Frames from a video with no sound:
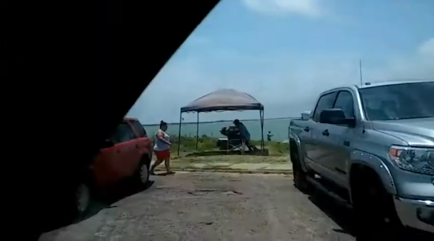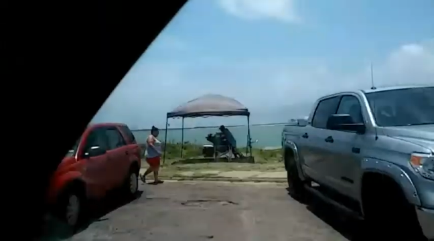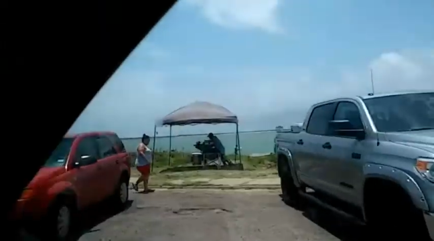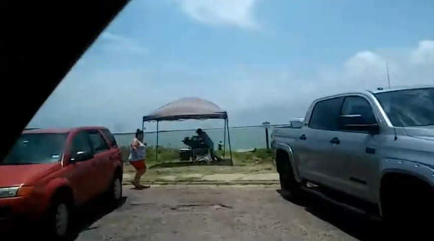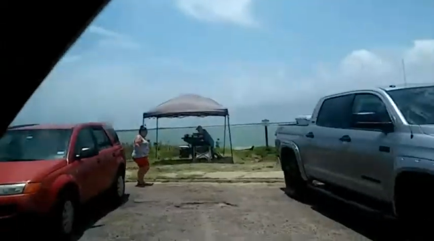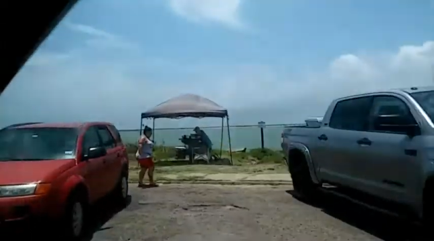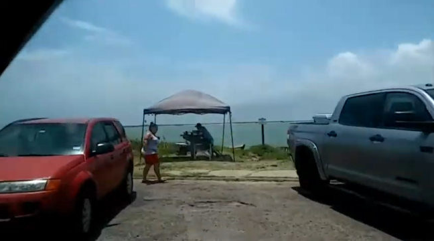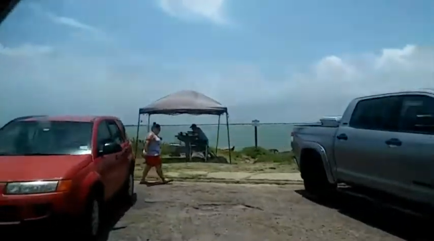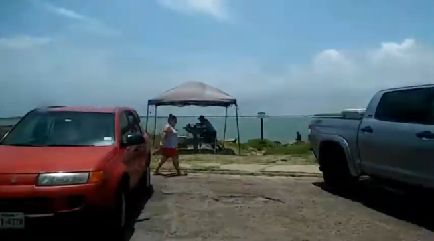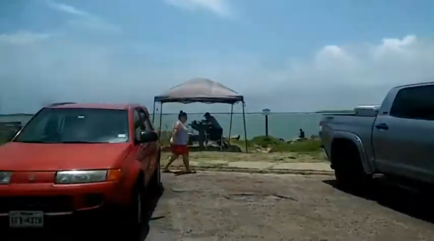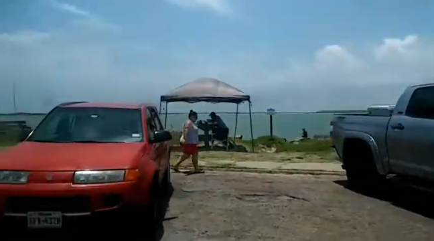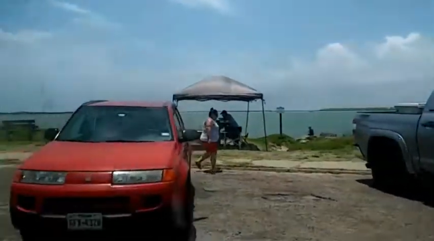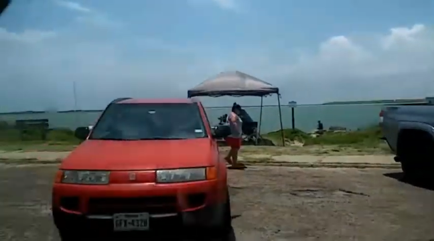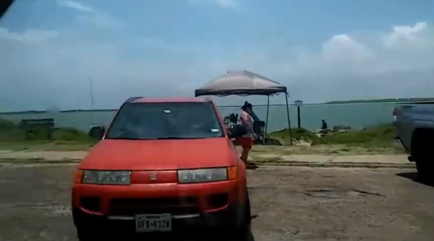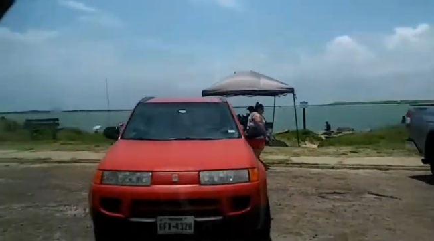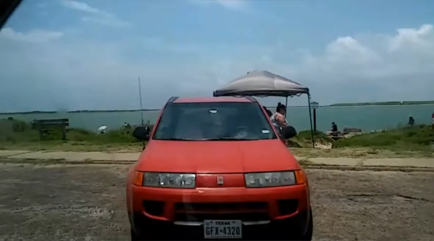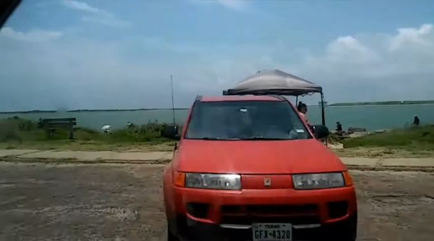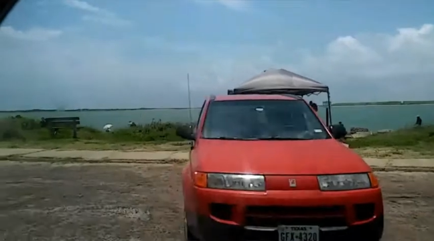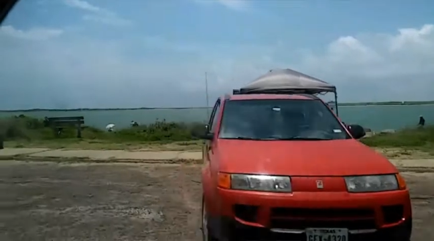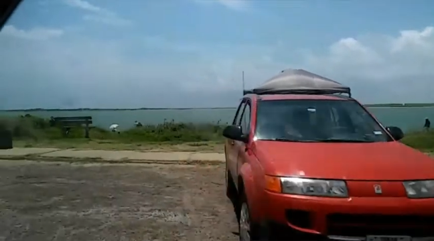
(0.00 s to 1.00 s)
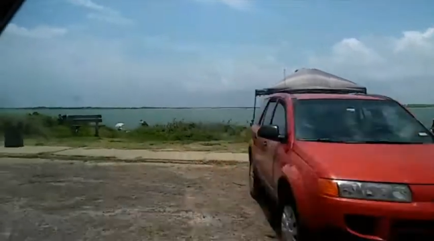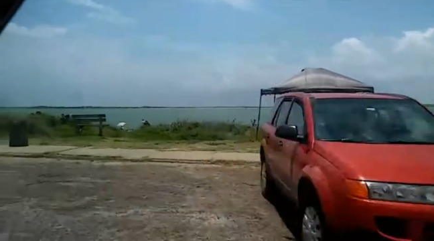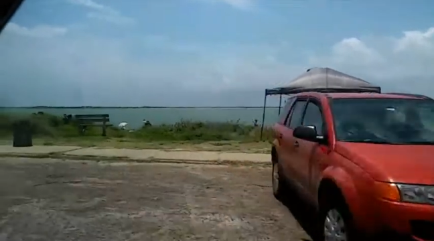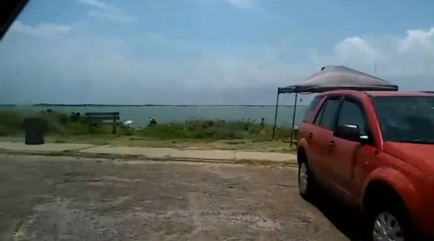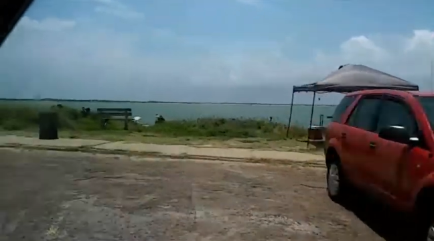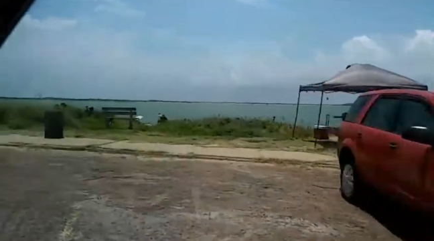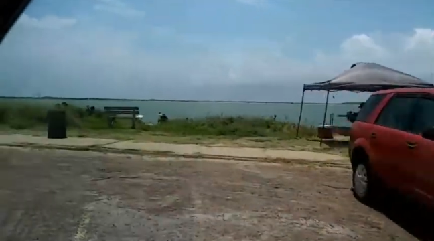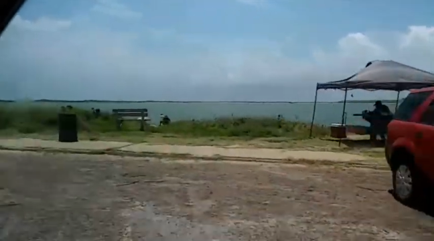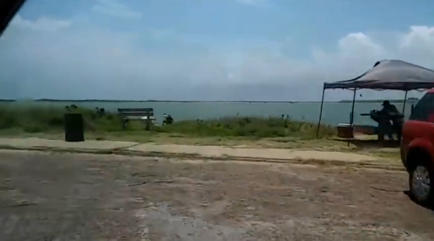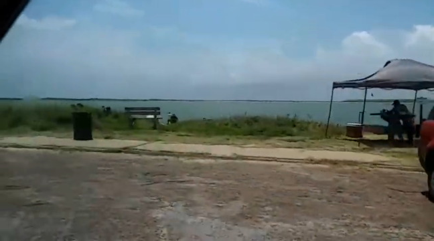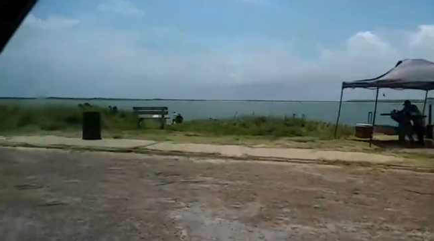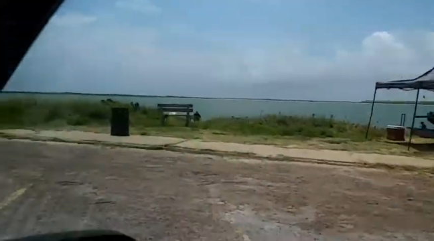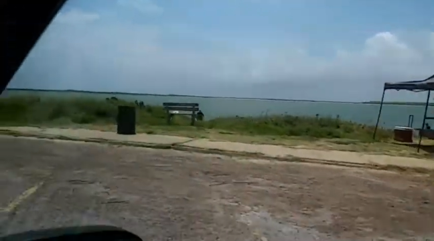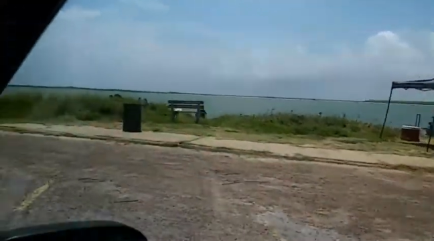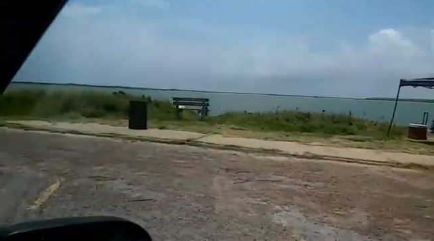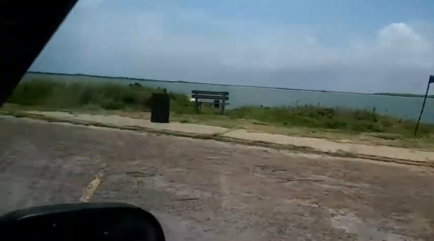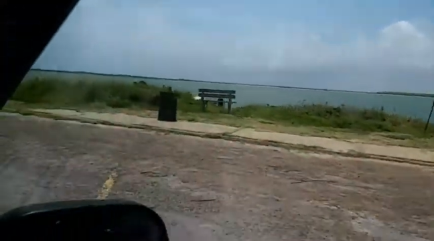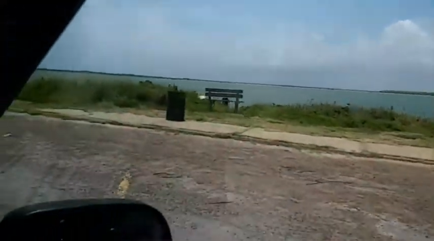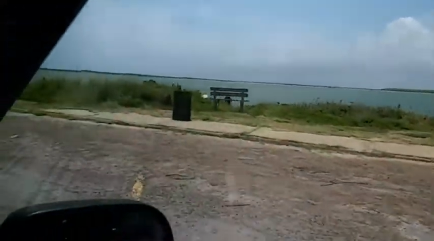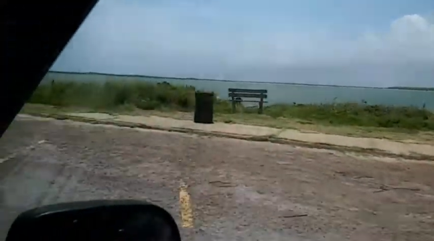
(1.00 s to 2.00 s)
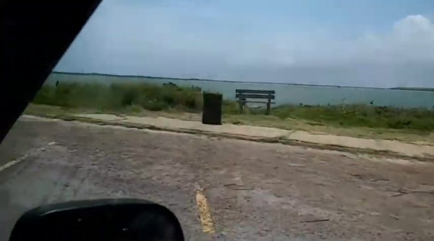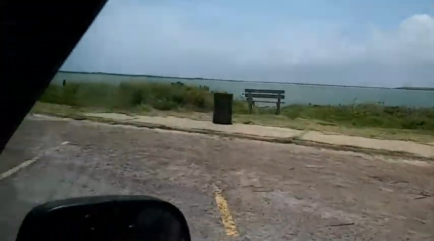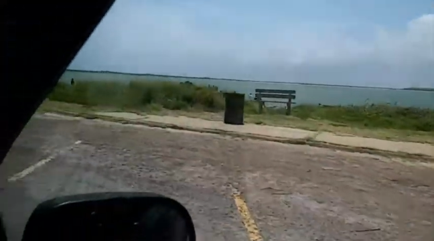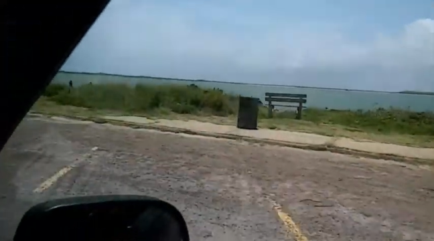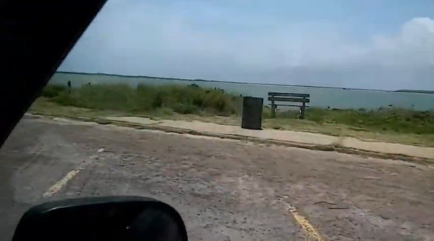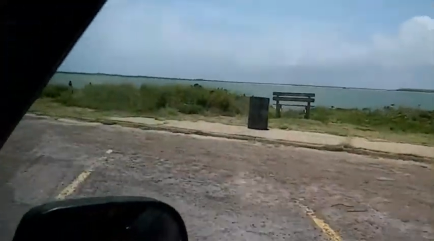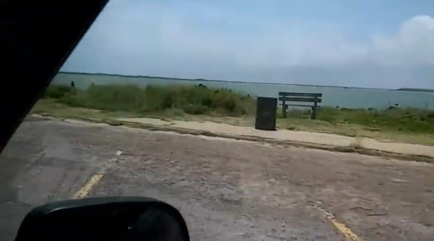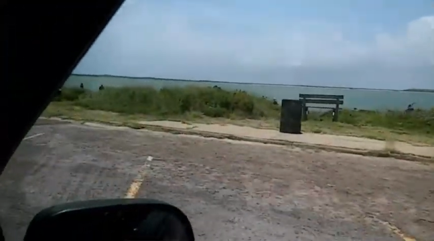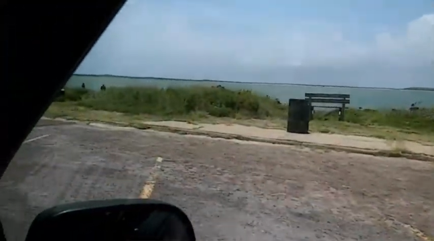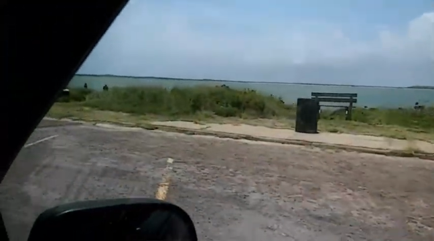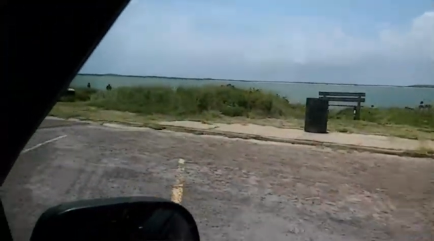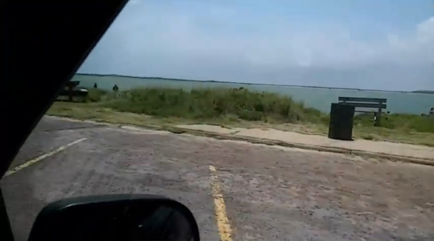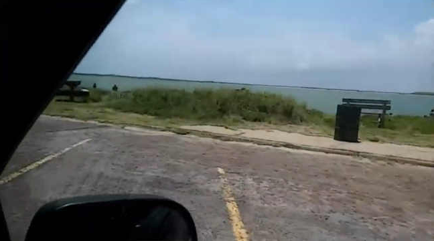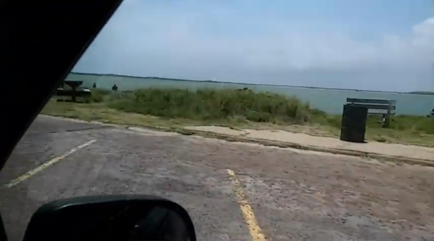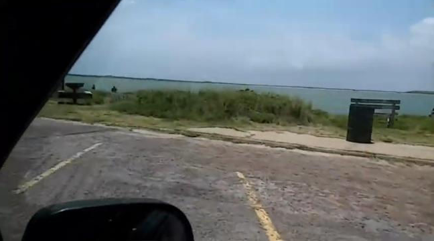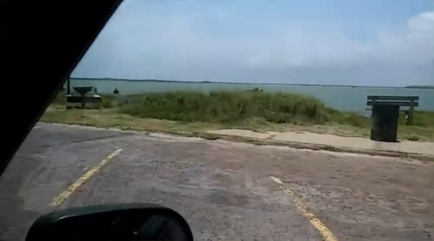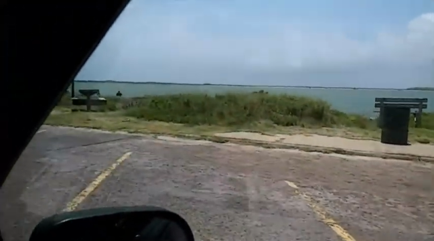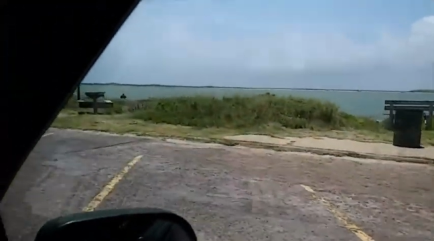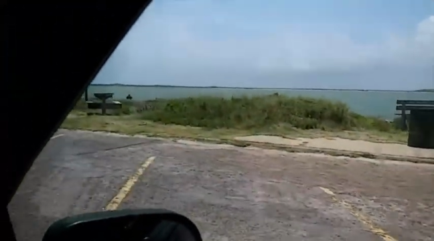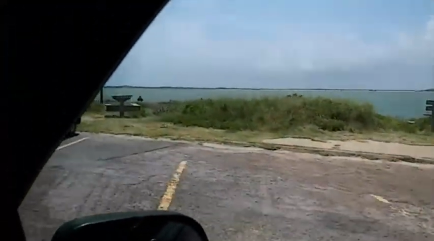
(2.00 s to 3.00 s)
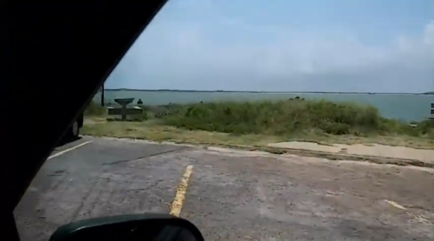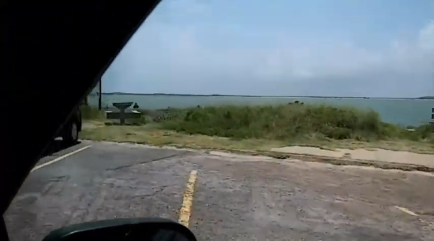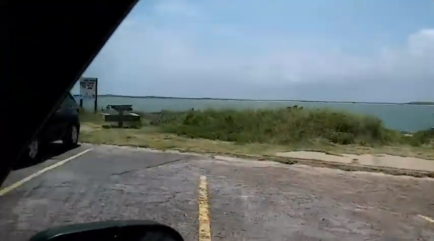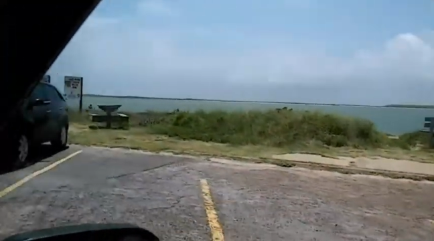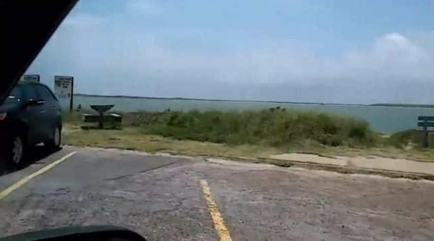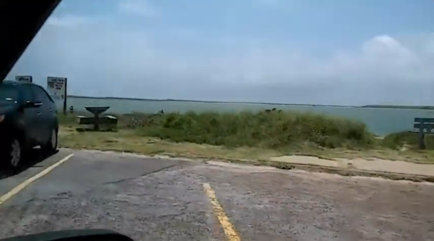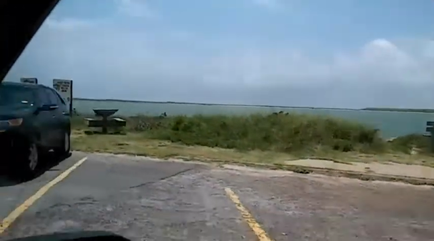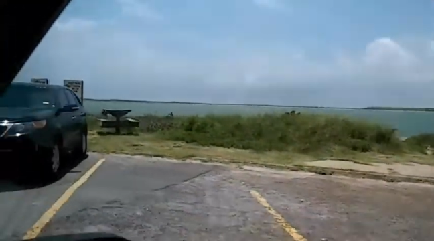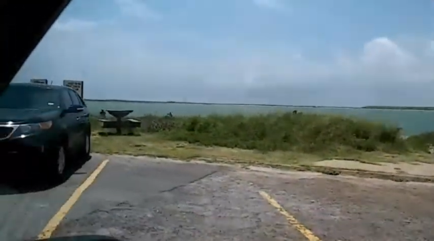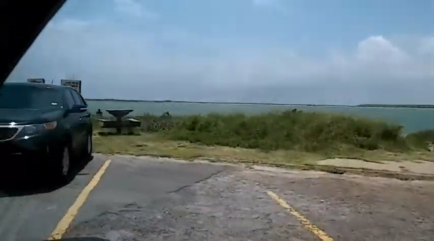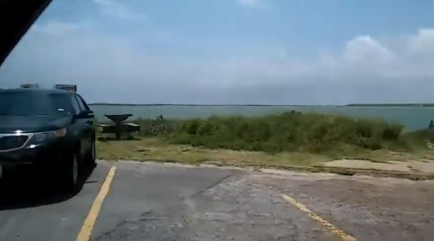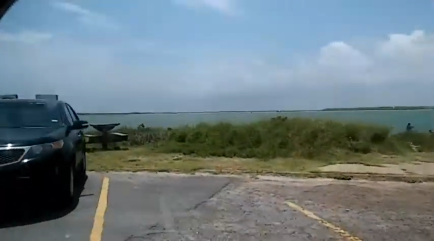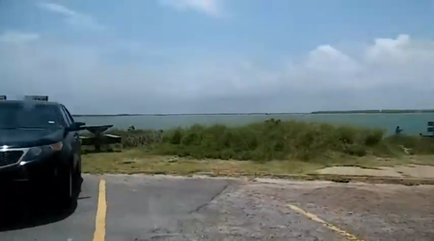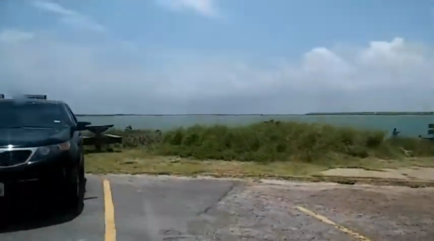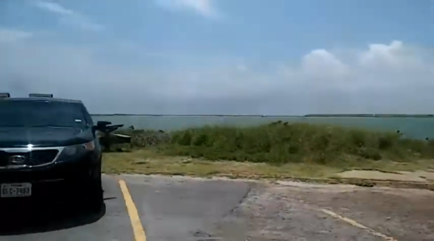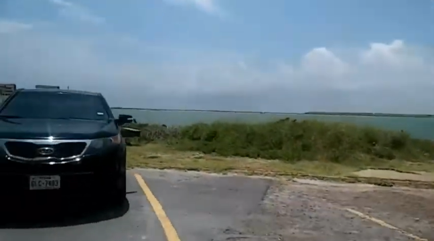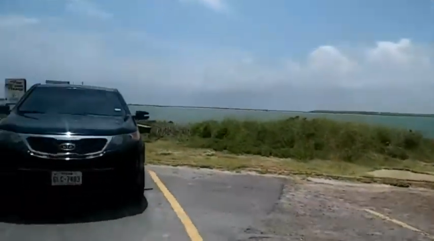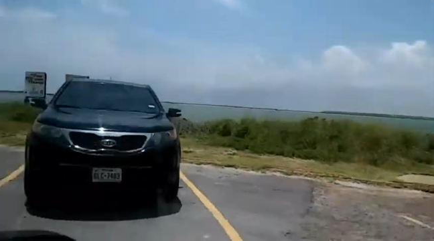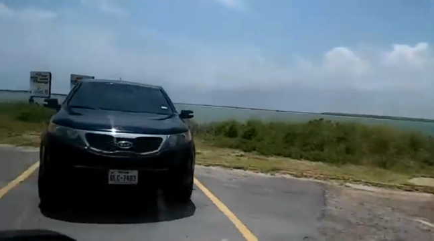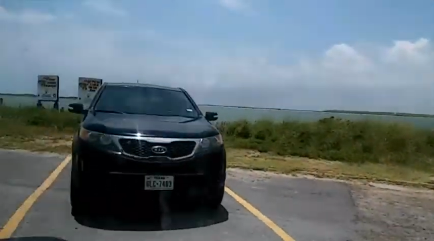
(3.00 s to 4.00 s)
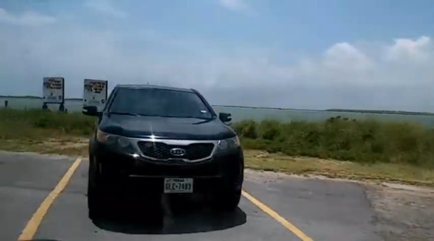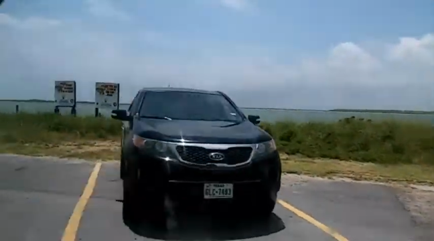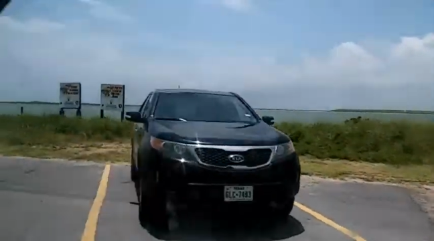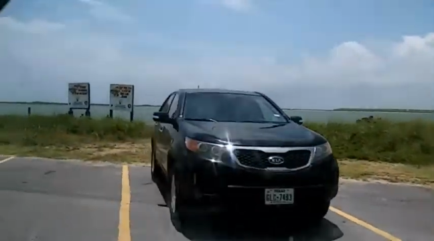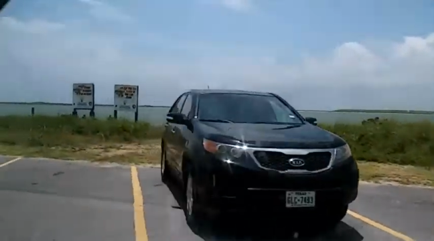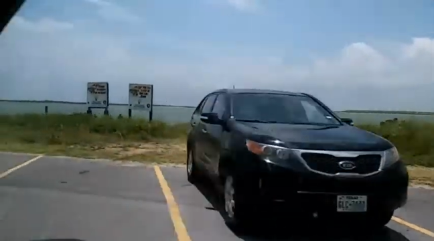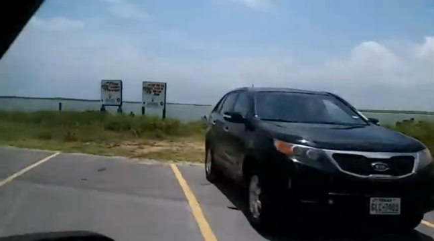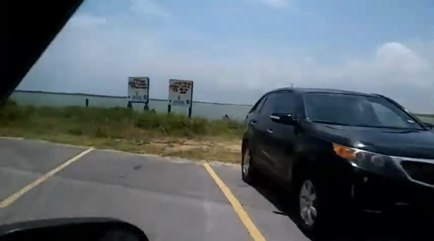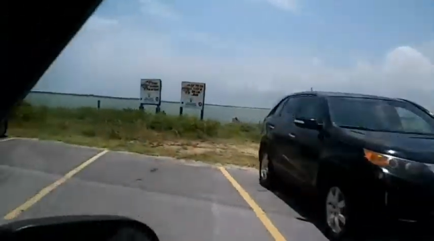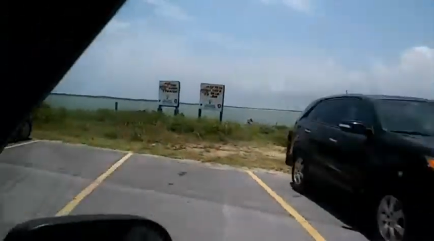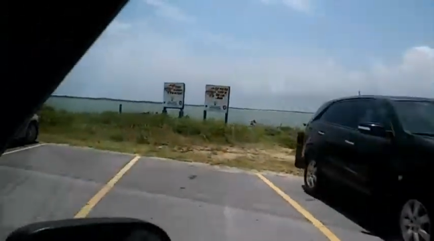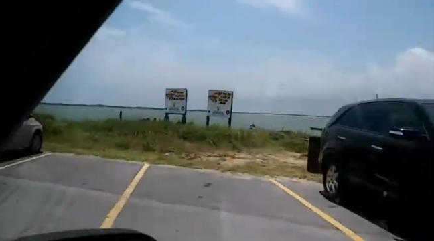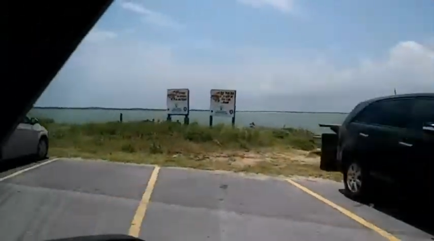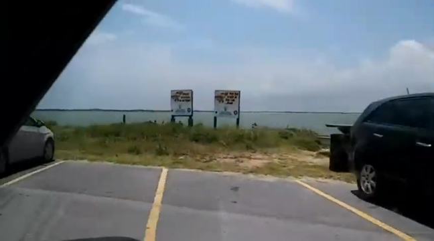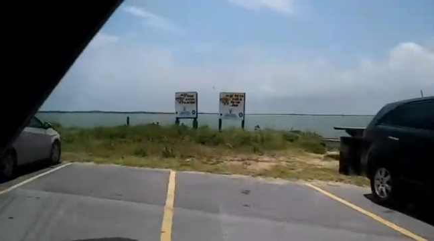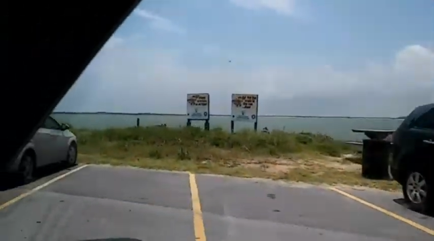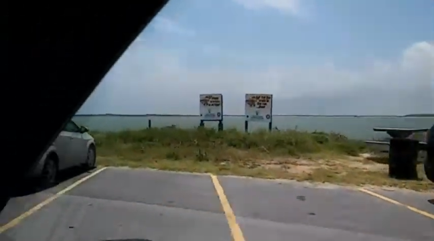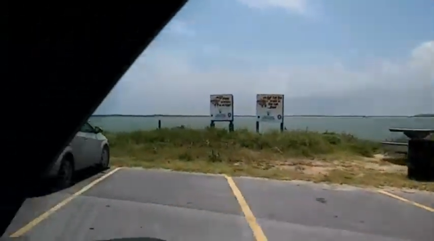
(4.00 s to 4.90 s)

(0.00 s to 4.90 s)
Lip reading: (no speaker visible)